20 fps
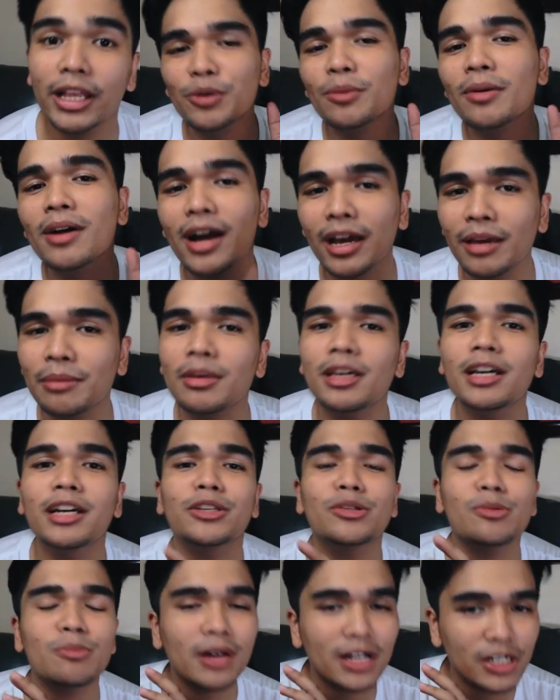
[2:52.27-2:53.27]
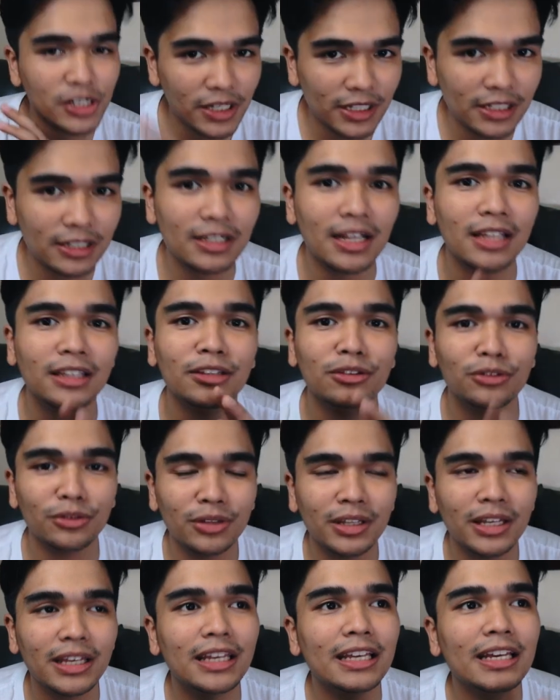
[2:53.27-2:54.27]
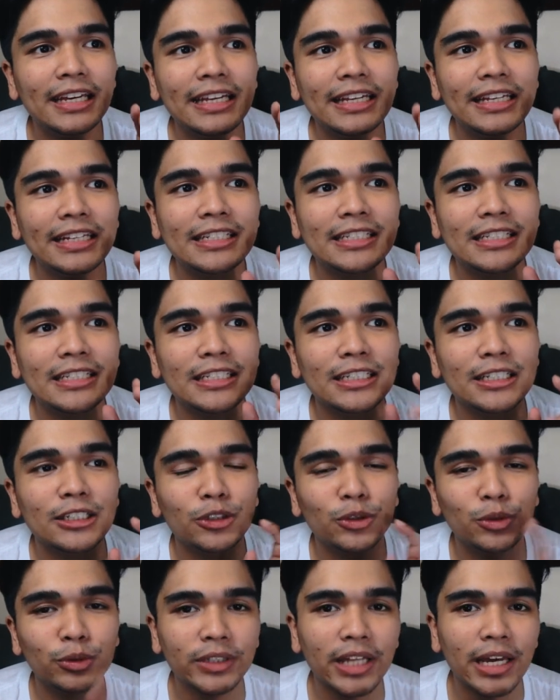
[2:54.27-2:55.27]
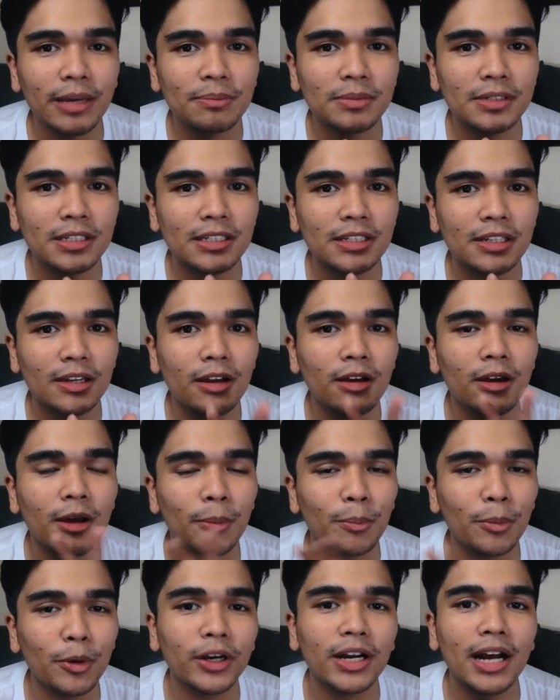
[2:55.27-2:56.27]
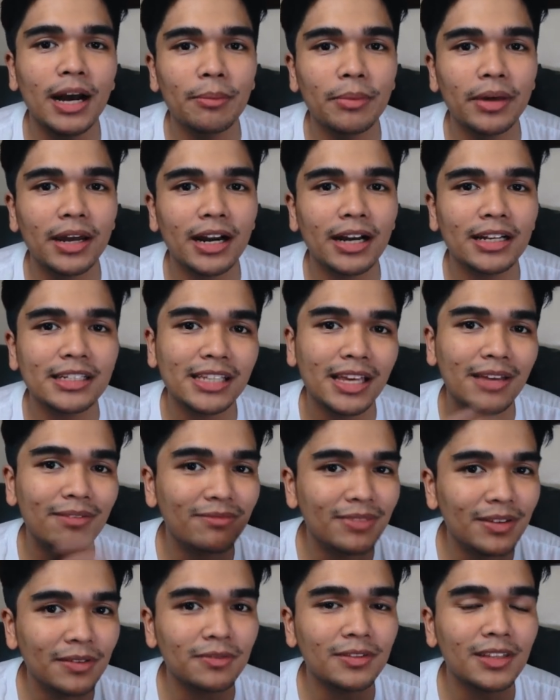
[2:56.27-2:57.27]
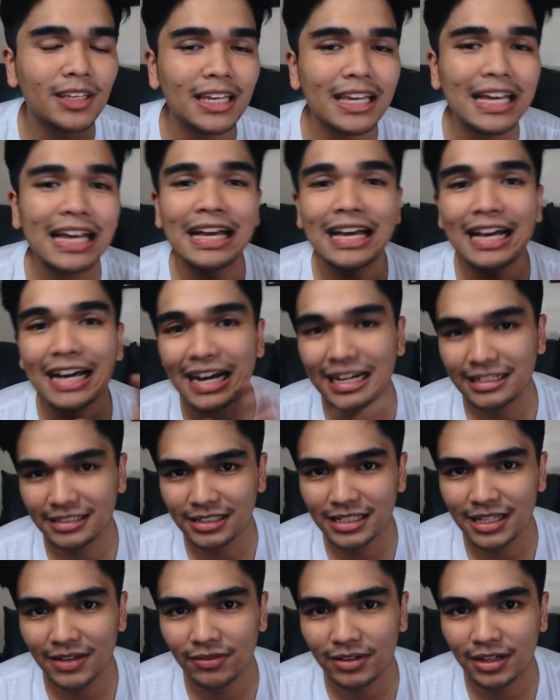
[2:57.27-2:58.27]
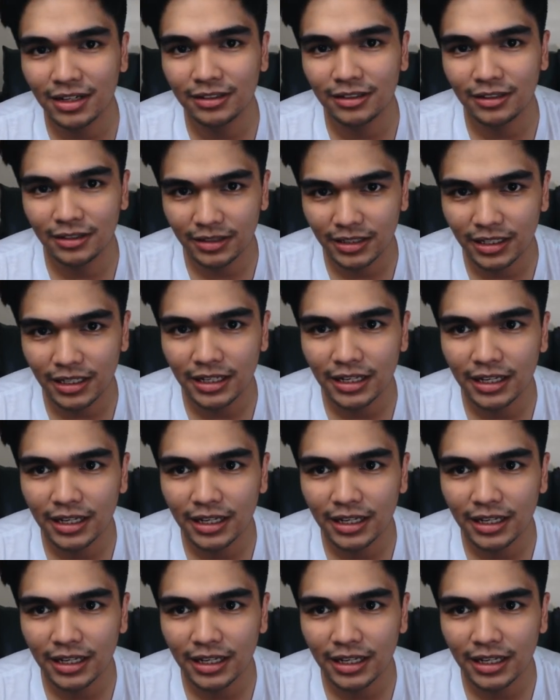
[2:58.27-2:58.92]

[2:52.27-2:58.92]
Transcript: So, mga kaibigan, yung mga shots natin today is two types per camera. Sa M fifty at sa seven hundred D,